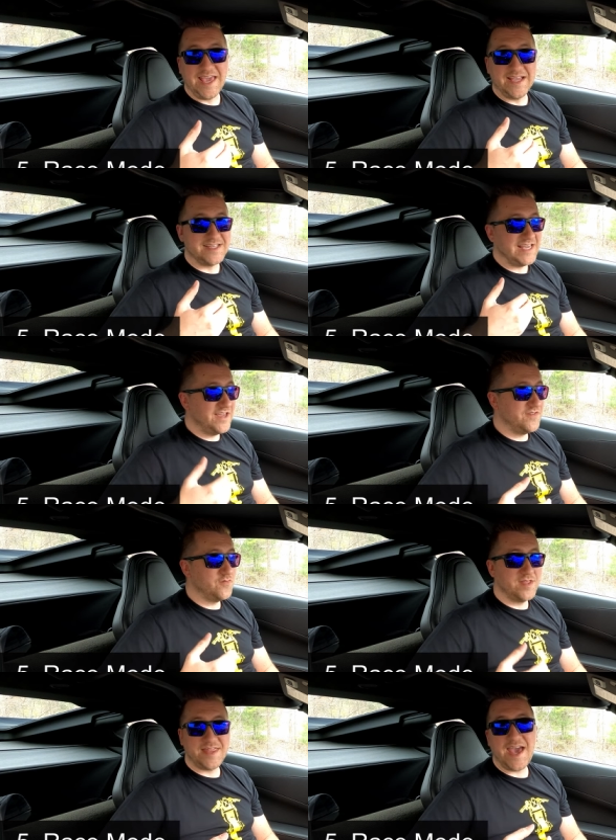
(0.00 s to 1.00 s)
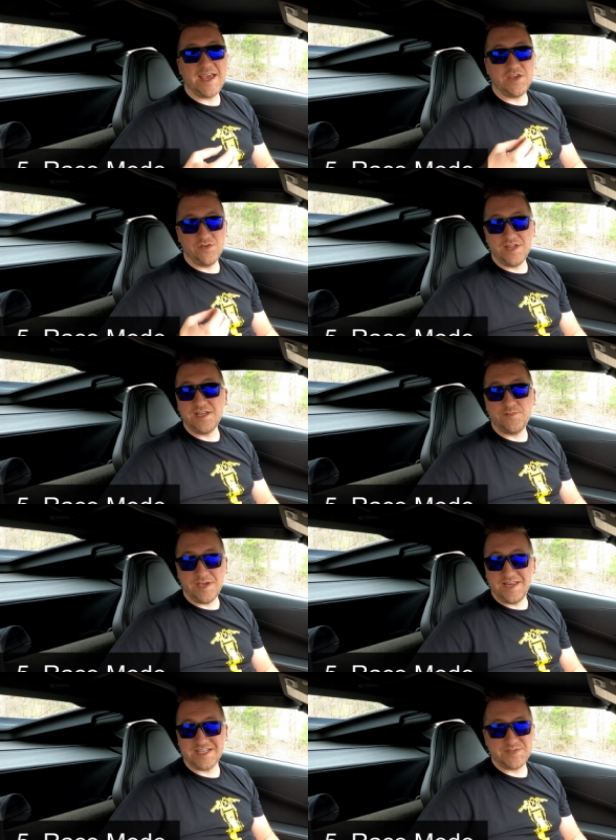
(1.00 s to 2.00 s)
And even with that, you need to
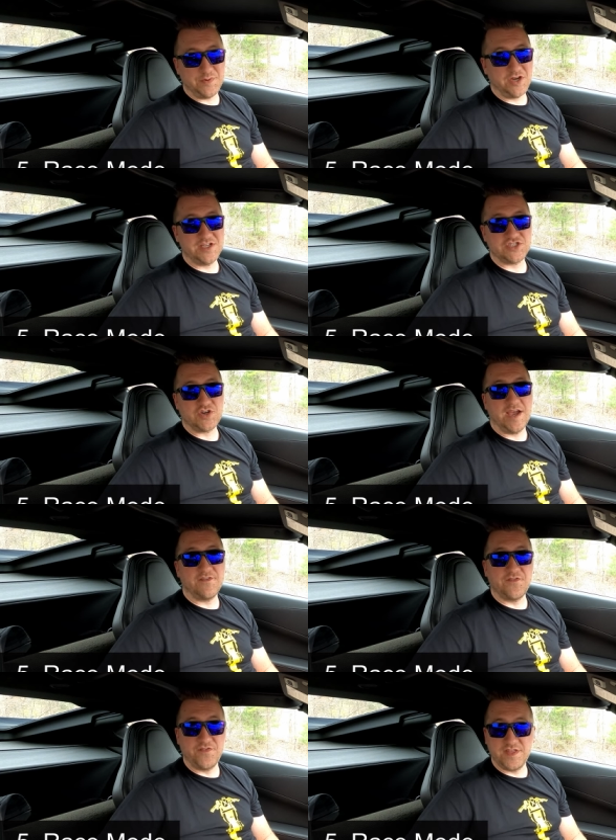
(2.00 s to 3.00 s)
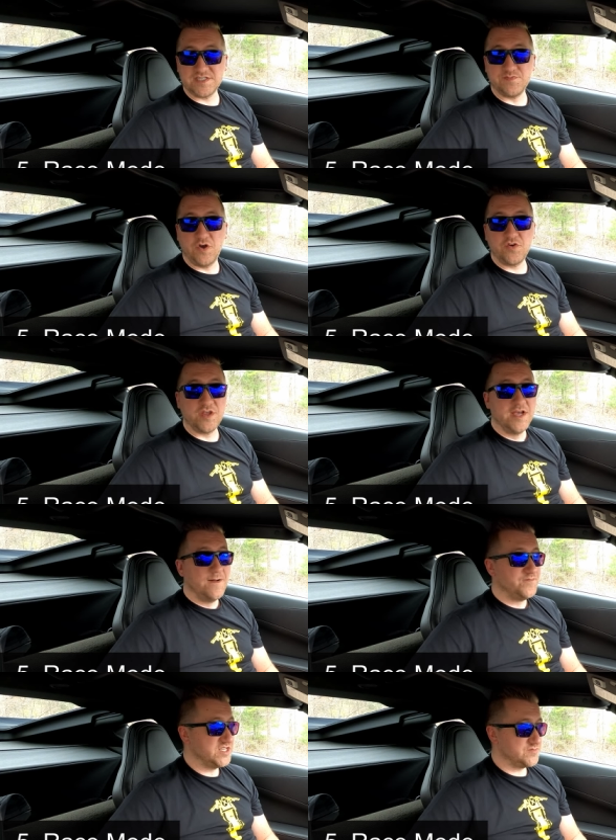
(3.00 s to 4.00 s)
be an experienced driver for this mode.
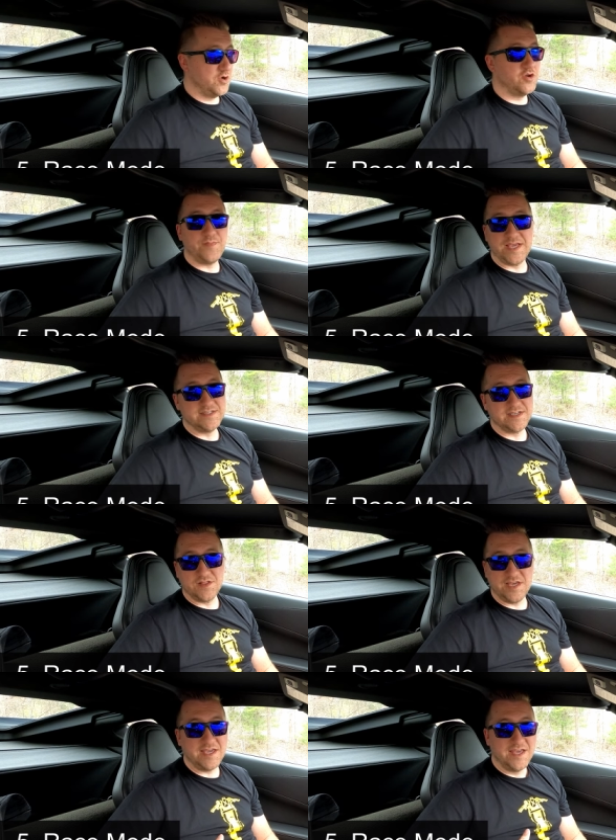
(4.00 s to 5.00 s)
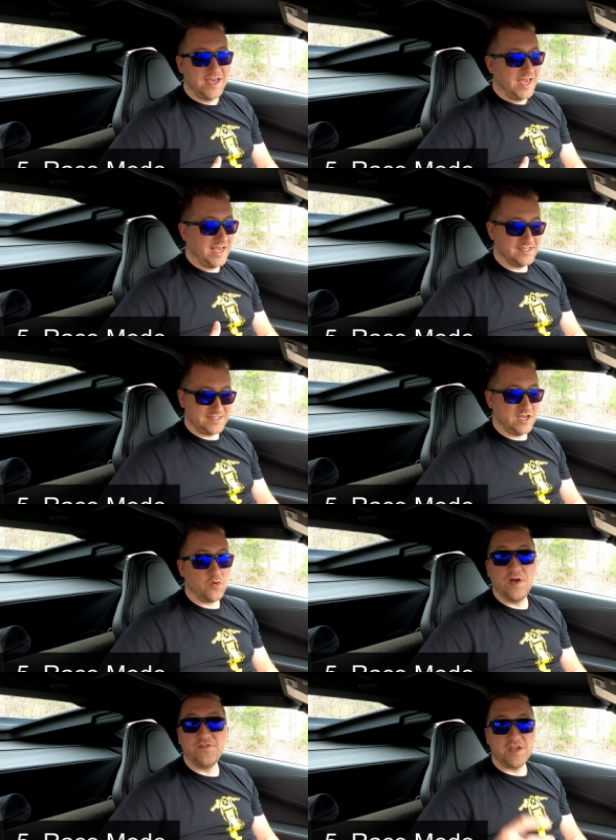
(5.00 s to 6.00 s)
This mode basically is the
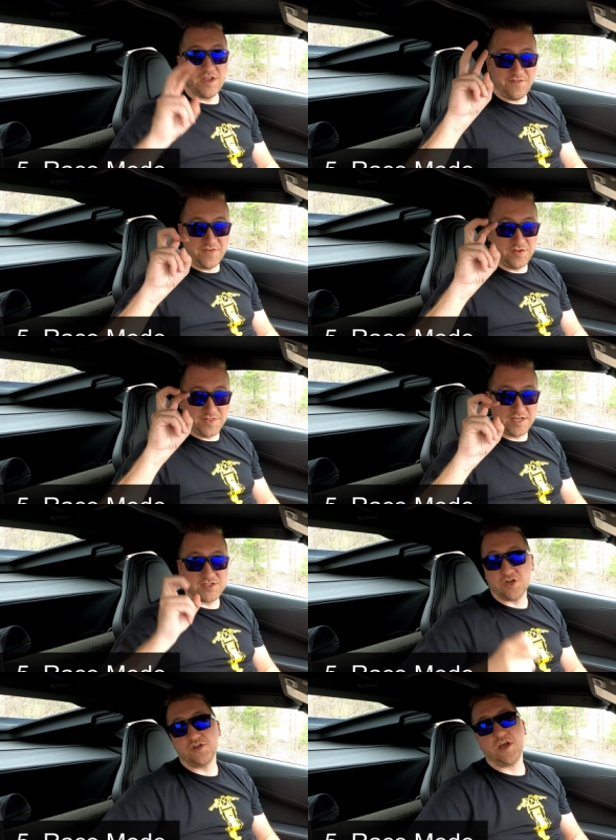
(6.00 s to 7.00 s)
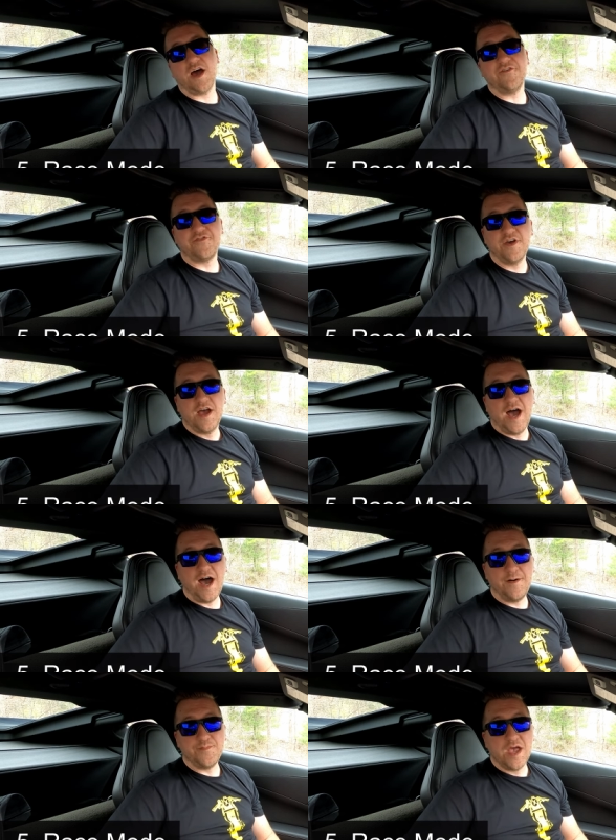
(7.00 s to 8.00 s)
equivalent of everything turned off,
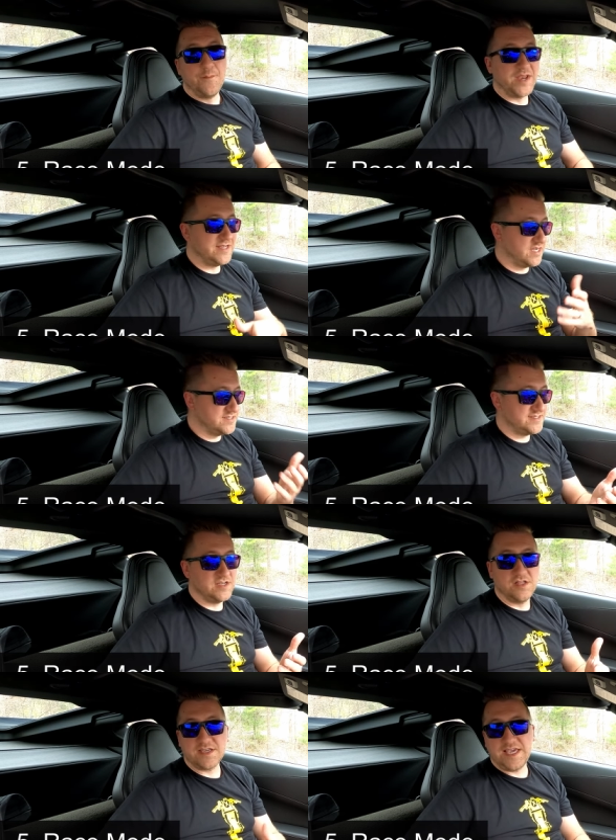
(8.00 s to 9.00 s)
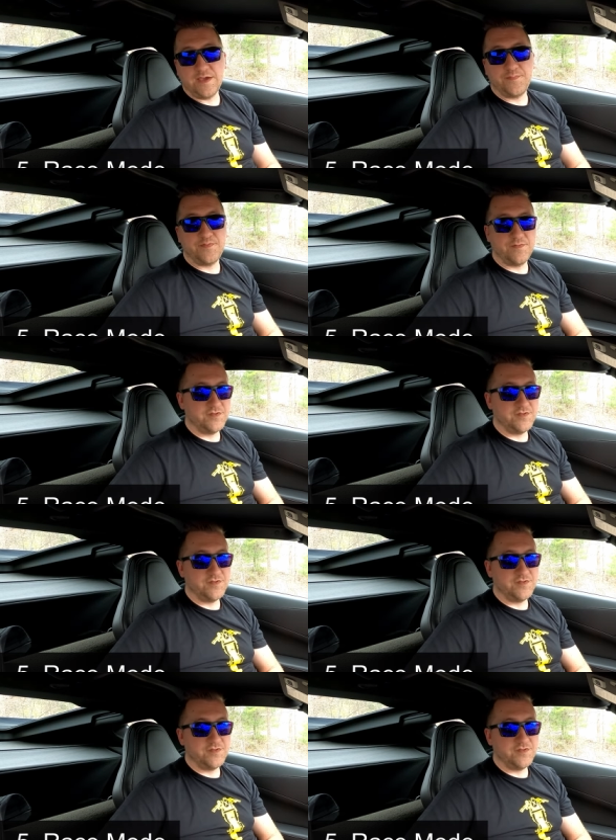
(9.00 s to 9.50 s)
um, but it does still keep